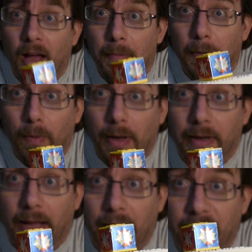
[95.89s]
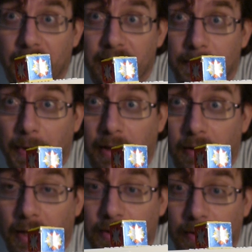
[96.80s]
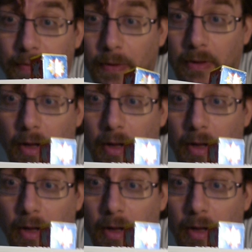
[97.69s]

I've been wanting to add this to my collection for a